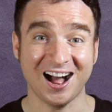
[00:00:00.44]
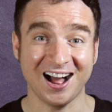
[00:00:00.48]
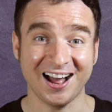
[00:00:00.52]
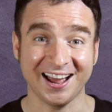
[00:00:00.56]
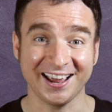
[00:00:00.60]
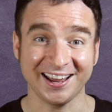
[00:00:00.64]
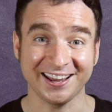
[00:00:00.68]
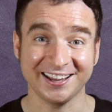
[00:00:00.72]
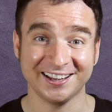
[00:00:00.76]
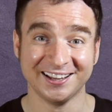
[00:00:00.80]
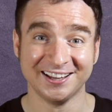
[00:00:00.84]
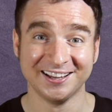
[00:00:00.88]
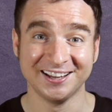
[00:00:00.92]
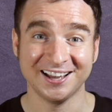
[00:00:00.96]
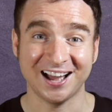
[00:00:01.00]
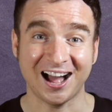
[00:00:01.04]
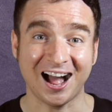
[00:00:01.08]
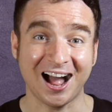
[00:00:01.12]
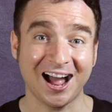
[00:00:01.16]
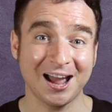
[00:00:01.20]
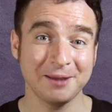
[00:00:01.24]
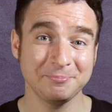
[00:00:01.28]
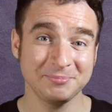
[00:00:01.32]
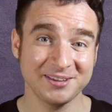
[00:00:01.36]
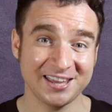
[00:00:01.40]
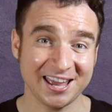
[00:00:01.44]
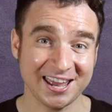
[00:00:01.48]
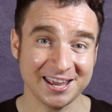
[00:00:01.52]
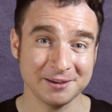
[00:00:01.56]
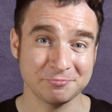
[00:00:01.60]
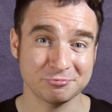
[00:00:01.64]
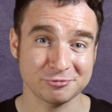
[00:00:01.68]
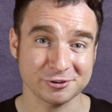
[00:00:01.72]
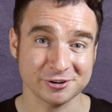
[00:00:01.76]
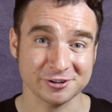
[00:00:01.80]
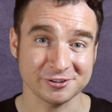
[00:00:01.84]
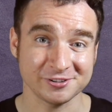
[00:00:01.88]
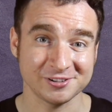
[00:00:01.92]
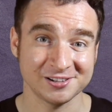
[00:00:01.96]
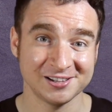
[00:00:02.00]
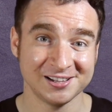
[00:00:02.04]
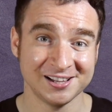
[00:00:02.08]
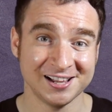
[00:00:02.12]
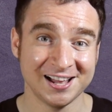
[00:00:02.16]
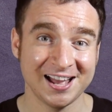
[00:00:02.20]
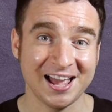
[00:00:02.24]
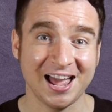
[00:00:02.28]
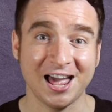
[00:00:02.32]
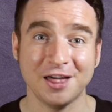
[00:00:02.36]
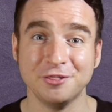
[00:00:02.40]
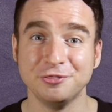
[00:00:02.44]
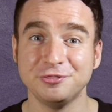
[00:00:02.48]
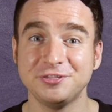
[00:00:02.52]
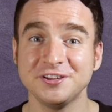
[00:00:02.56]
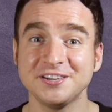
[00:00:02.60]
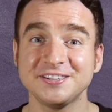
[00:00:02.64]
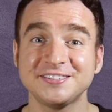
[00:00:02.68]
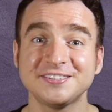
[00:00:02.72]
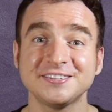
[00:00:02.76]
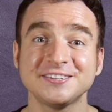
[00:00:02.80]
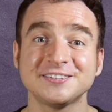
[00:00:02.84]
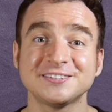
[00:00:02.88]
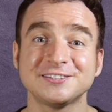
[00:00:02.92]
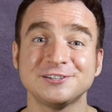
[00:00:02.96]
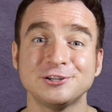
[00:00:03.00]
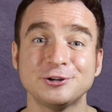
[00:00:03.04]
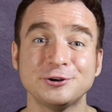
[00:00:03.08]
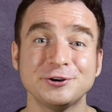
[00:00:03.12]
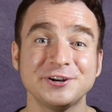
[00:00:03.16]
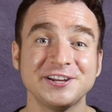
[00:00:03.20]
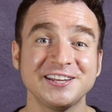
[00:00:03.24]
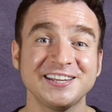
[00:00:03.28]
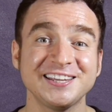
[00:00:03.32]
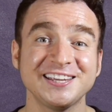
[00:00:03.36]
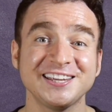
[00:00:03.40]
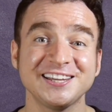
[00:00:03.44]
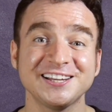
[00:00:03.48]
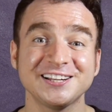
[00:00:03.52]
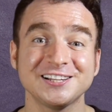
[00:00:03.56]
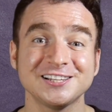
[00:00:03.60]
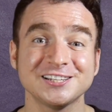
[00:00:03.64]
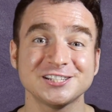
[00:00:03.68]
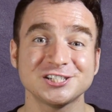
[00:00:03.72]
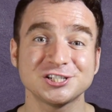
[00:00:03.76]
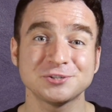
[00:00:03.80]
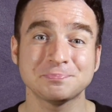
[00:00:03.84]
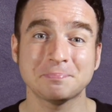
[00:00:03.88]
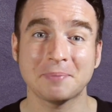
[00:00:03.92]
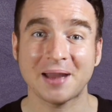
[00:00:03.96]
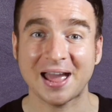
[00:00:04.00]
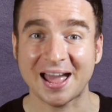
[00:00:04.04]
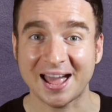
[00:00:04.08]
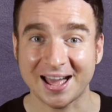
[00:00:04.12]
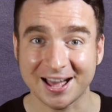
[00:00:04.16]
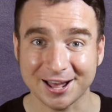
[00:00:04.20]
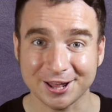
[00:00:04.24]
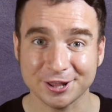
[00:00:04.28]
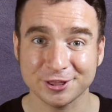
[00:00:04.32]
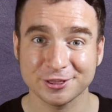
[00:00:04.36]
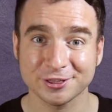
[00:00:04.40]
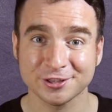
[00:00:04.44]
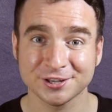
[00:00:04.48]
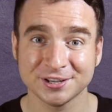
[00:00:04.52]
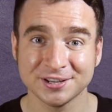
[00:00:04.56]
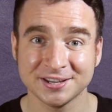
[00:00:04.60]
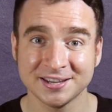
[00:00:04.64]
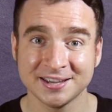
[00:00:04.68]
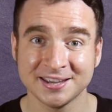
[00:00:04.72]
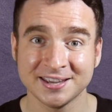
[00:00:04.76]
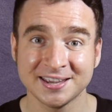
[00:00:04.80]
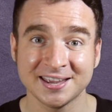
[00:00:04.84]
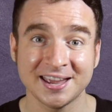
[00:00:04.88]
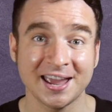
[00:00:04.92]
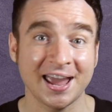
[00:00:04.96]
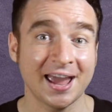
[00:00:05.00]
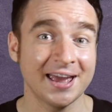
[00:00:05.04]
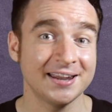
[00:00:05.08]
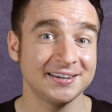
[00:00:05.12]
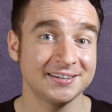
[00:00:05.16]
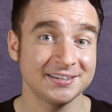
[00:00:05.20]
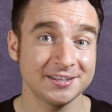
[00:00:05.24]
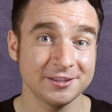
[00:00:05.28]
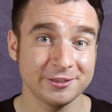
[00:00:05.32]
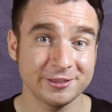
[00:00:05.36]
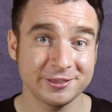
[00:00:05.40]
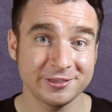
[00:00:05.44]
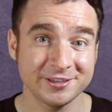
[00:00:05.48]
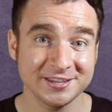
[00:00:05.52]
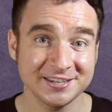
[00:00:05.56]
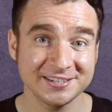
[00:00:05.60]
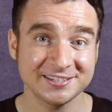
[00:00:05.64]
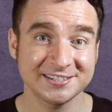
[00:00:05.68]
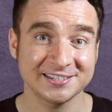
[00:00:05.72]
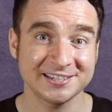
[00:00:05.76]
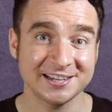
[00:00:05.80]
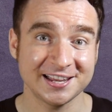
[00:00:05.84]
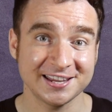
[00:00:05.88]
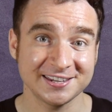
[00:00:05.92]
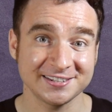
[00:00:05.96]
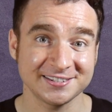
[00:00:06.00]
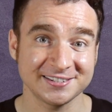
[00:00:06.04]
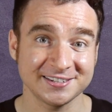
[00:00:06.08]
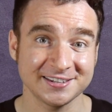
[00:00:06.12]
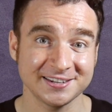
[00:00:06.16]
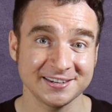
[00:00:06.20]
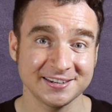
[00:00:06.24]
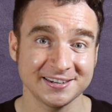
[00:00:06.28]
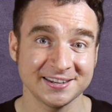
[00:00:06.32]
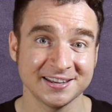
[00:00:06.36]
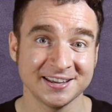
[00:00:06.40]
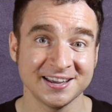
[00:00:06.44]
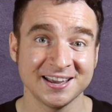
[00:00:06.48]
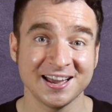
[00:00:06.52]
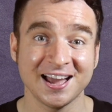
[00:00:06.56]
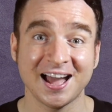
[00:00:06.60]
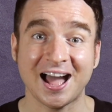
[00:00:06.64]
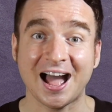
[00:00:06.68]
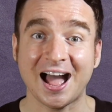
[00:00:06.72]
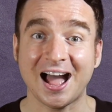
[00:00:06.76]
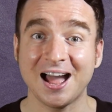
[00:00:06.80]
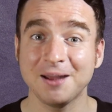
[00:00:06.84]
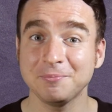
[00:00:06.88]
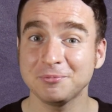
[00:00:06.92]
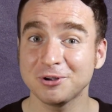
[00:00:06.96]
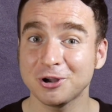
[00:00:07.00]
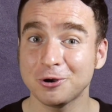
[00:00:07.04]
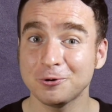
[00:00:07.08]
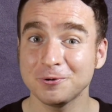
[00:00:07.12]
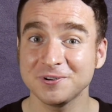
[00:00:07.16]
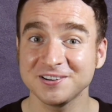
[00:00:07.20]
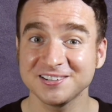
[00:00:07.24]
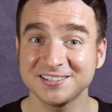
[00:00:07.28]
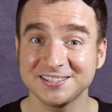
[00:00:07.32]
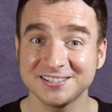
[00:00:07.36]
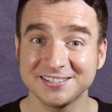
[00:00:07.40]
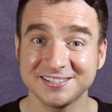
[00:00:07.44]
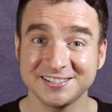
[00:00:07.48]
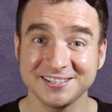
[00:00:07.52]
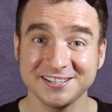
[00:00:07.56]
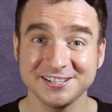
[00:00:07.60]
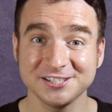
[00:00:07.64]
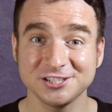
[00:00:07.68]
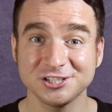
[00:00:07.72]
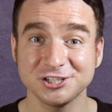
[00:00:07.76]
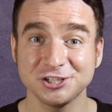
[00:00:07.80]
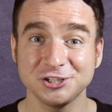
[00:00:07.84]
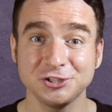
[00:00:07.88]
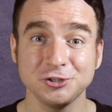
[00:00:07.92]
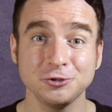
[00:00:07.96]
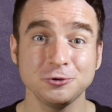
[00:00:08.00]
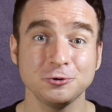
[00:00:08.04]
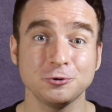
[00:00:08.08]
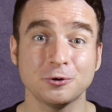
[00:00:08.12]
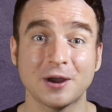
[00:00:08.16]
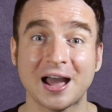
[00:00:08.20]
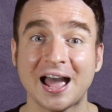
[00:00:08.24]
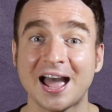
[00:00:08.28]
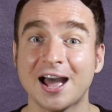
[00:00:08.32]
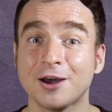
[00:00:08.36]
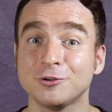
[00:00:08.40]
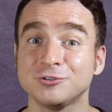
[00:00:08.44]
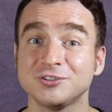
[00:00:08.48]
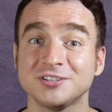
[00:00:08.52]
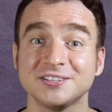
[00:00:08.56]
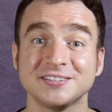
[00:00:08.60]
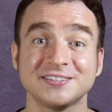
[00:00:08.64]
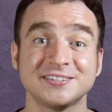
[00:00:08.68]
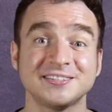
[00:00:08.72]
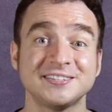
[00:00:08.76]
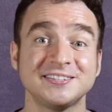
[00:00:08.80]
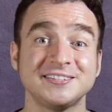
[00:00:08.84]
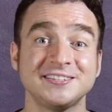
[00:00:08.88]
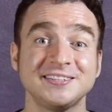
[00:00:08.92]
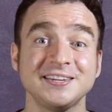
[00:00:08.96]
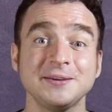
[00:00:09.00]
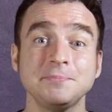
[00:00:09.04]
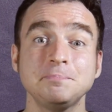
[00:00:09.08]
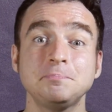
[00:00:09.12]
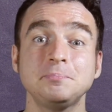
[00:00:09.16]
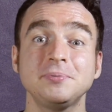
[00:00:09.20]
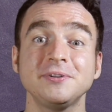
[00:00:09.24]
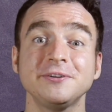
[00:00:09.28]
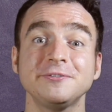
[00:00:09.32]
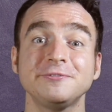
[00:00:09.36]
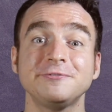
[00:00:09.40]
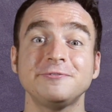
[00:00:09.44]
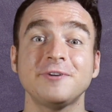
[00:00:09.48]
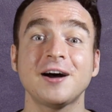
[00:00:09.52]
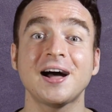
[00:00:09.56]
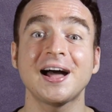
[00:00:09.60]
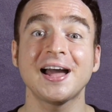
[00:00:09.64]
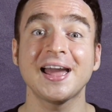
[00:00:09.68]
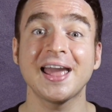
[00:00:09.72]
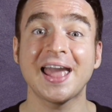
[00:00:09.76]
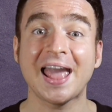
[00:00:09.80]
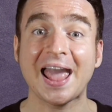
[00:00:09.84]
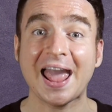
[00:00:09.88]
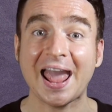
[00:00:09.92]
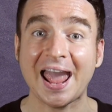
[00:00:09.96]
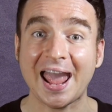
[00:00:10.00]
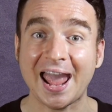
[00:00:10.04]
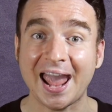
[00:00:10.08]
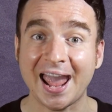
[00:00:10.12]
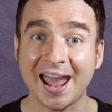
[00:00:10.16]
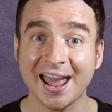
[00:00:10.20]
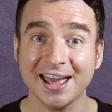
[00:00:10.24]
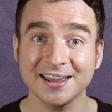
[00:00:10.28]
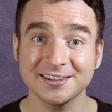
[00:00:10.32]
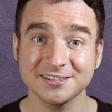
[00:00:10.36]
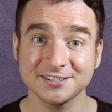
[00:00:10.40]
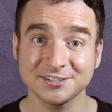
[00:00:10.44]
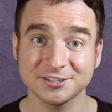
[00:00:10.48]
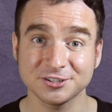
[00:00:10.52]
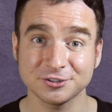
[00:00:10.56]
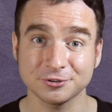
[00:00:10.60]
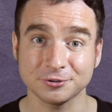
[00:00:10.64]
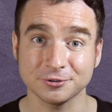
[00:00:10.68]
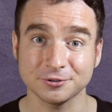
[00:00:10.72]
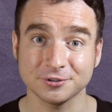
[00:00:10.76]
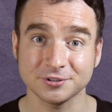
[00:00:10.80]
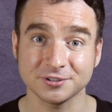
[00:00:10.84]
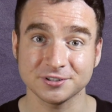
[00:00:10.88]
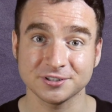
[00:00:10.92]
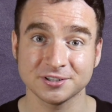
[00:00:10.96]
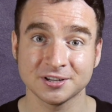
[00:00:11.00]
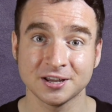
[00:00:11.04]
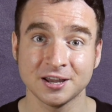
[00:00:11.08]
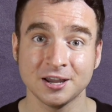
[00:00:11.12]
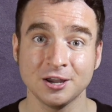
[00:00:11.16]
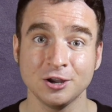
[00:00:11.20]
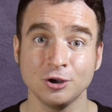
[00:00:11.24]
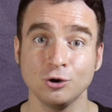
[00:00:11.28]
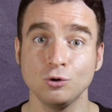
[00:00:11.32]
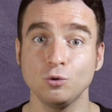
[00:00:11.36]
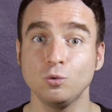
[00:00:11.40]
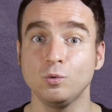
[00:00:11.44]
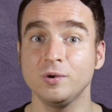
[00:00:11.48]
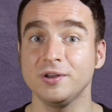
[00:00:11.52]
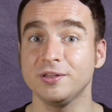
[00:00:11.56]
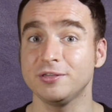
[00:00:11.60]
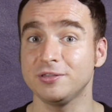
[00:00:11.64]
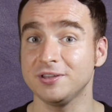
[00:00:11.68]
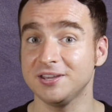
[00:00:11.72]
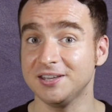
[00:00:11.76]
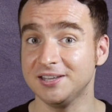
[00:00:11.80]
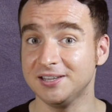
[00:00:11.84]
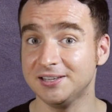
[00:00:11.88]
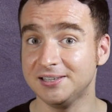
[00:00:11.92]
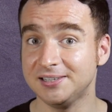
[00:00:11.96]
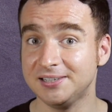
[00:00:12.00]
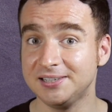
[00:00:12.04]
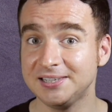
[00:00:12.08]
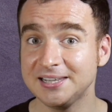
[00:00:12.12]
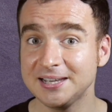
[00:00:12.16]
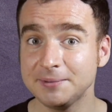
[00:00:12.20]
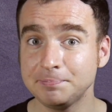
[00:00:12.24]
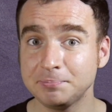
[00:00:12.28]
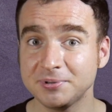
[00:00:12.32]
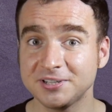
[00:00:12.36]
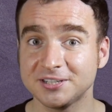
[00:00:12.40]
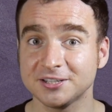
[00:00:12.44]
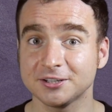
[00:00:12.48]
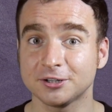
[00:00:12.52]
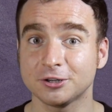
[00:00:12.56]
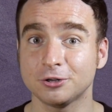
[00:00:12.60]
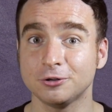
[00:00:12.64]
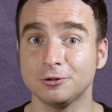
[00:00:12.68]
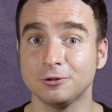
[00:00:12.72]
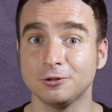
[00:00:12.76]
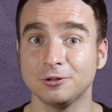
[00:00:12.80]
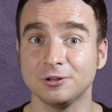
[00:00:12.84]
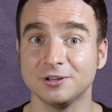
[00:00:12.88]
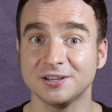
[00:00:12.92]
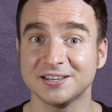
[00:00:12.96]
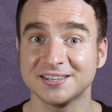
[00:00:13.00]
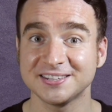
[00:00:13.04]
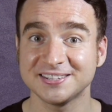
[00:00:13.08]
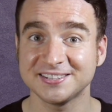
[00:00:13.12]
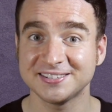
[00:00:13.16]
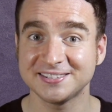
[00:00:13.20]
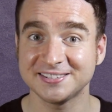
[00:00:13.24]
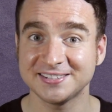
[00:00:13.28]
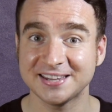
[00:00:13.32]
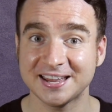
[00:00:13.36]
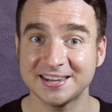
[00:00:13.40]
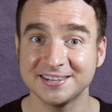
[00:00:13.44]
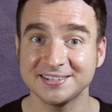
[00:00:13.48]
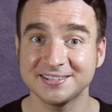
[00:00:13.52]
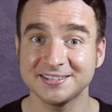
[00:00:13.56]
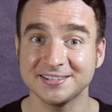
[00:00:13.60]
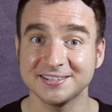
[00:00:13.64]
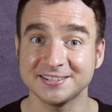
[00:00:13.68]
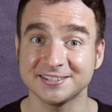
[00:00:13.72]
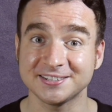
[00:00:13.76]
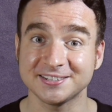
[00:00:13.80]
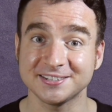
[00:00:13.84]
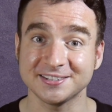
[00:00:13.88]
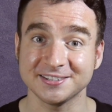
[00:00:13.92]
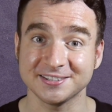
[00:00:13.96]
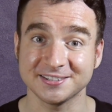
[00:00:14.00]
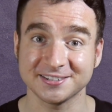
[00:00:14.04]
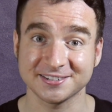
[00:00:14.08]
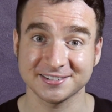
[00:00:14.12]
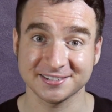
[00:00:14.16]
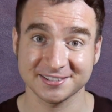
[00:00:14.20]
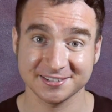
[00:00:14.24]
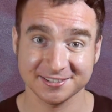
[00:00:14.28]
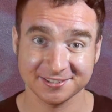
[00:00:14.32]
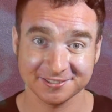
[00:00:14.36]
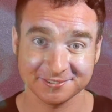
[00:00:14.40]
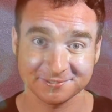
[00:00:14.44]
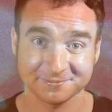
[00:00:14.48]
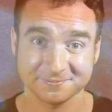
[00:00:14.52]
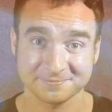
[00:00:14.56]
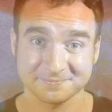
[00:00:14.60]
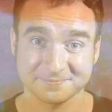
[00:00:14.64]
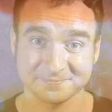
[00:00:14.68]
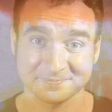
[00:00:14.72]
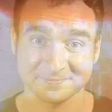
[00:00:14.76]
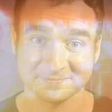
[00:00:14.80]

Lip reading: Hi, I'm Gabriel, and this is Learning English Path. And in this lesson, I'm going to teach you how to simplify answers with elliptical sentences.